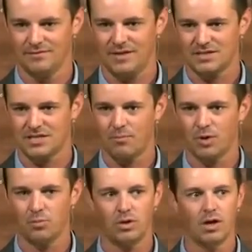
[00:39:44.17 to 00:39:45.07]
that
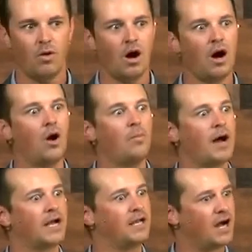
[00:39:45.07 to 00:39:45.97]
someone will go, Oh
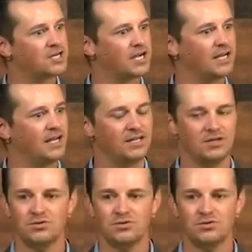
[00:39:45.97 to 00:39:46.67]
my gosh, I get it.